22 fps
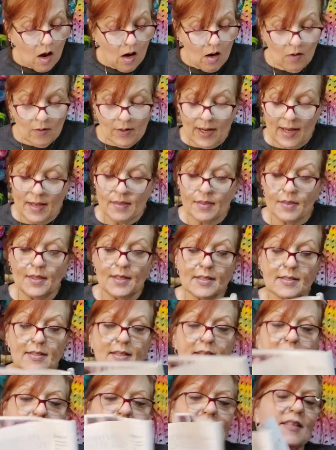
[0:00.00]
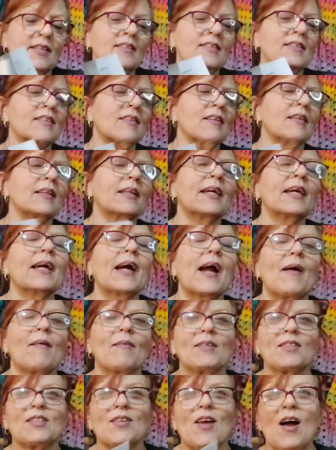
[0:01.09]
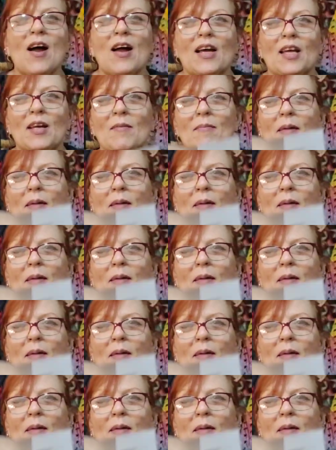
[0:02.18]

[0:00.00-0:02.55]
Okay, this is the sling I was talking